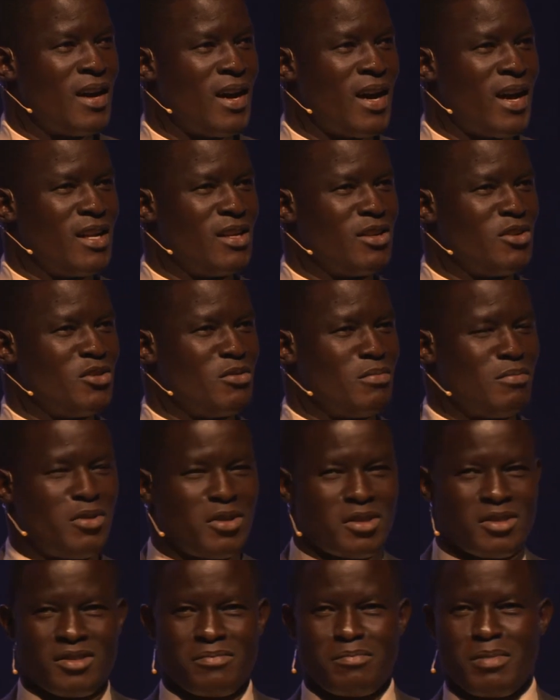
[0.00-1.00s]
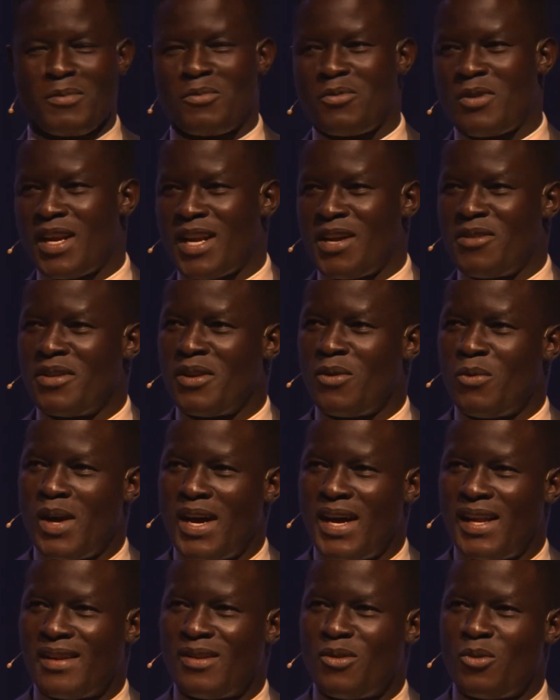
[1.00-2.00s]
and to most people around the
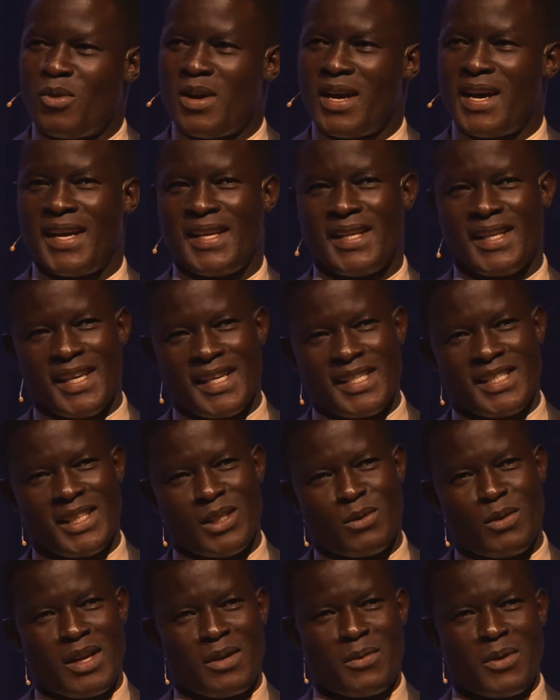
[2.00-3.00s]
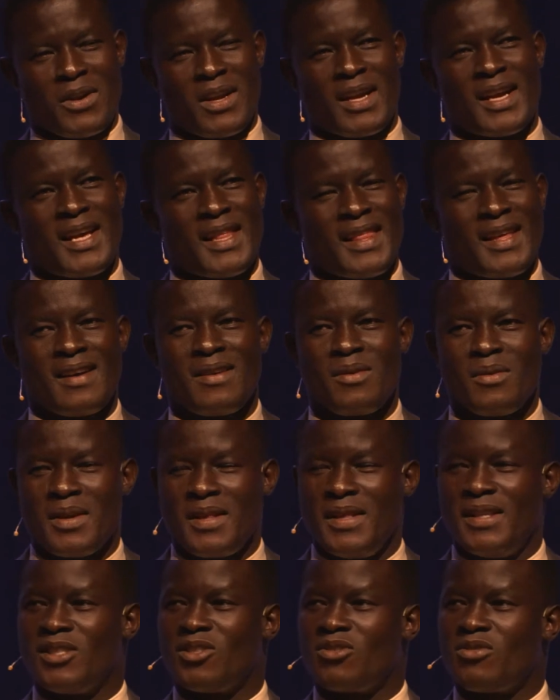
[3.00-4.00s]
world who are engaging one way or another
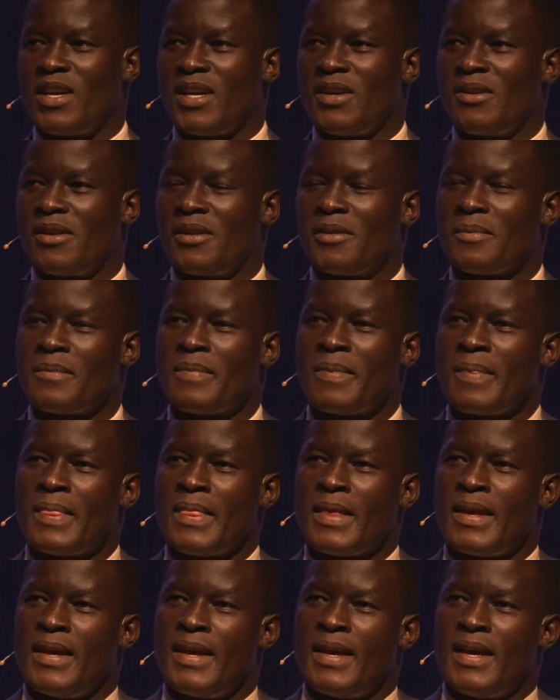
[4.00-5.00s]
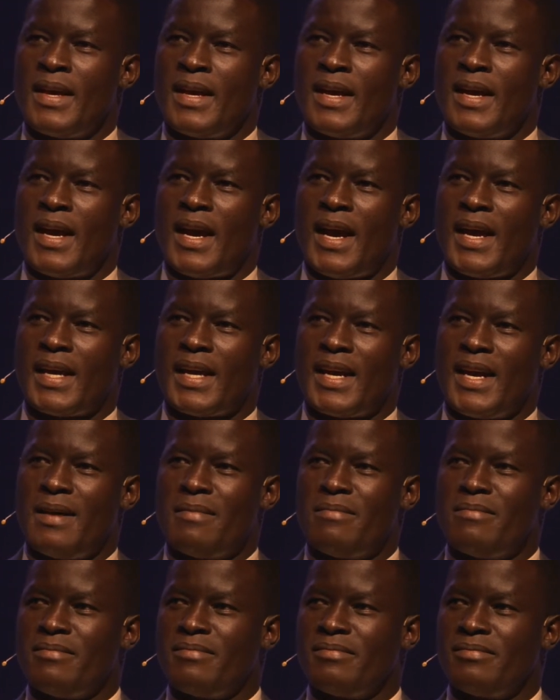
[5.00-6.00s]
in this struggle. I
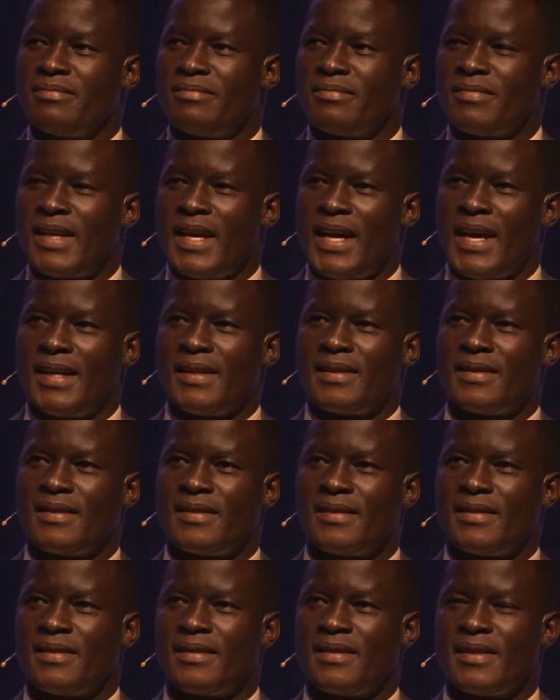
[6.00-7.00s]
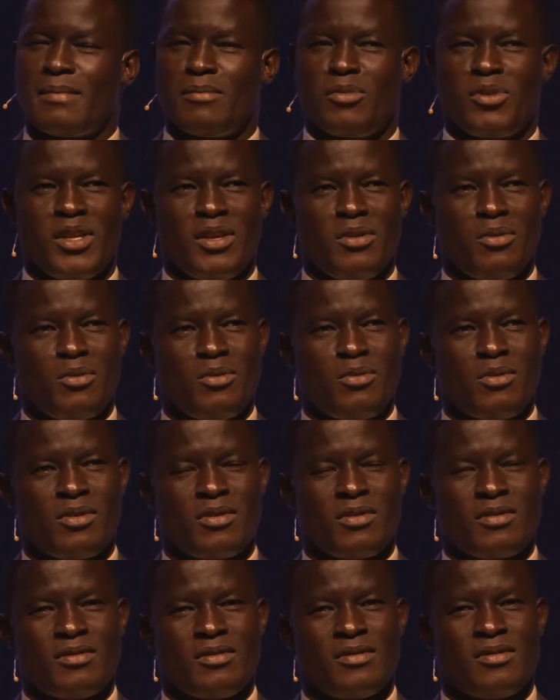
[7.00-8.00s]
come as somebody who
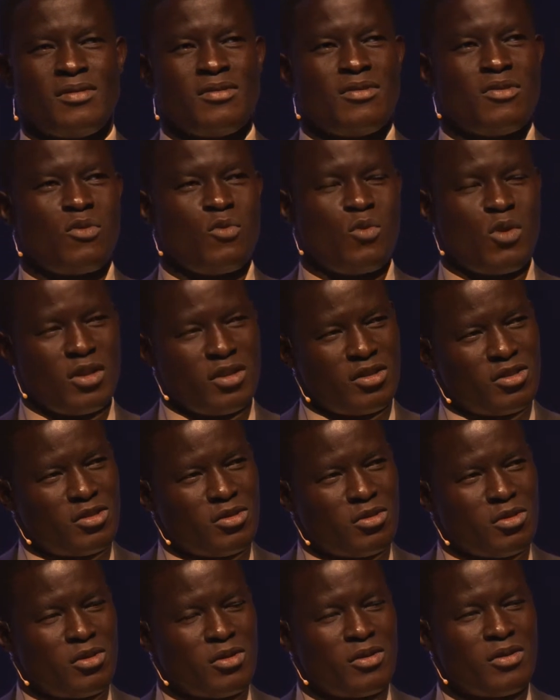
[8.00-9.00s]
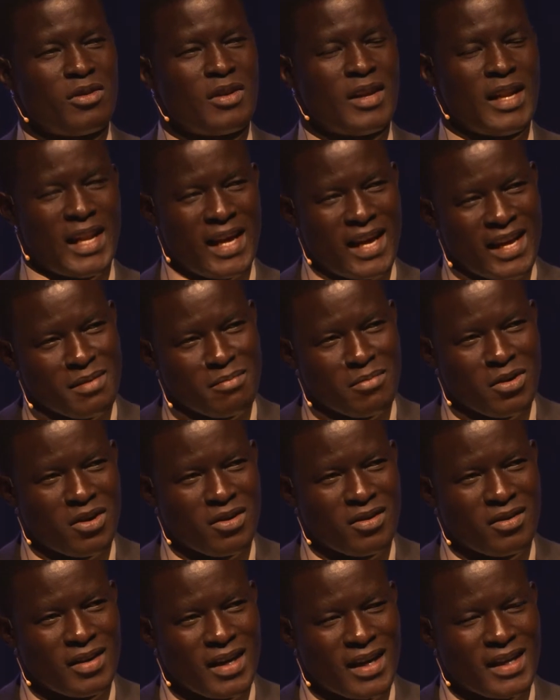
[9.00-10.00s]
wants to learn
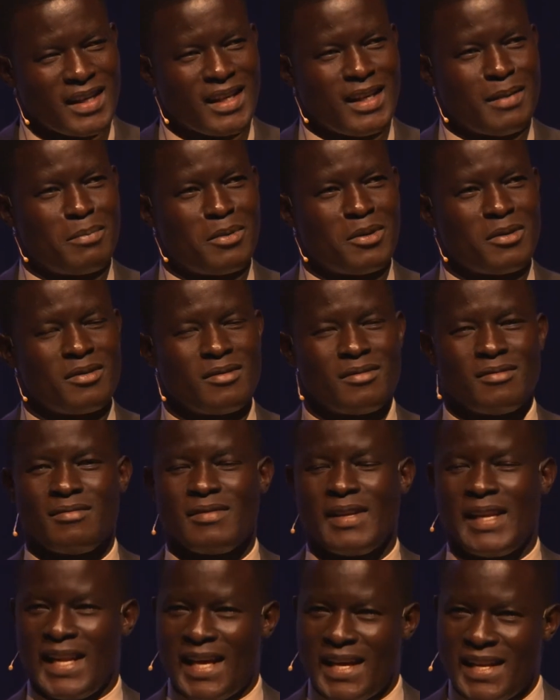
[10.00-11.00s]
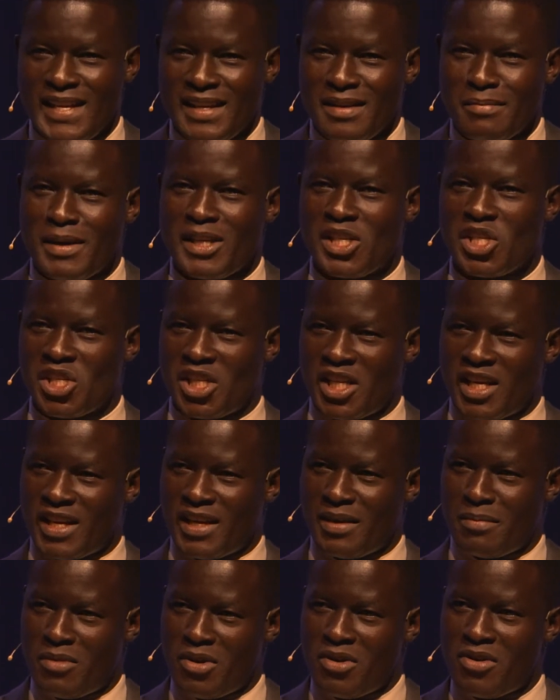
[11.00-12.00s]
more and keep on learning by
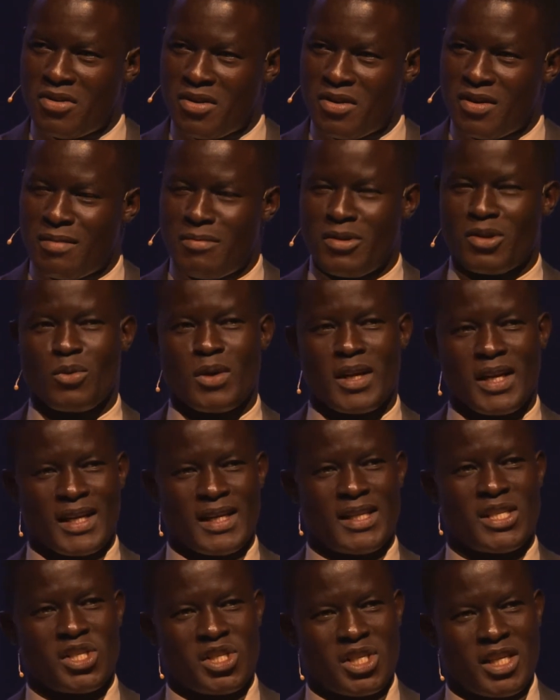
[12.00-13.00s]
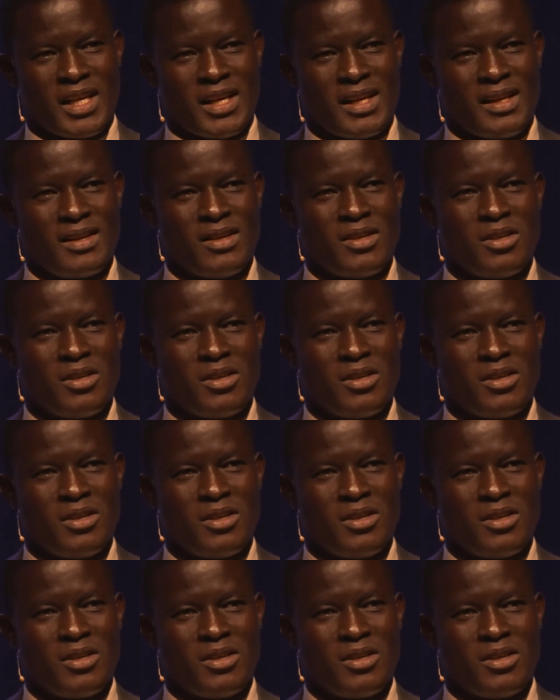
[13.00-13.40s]
sharing more about what I can share.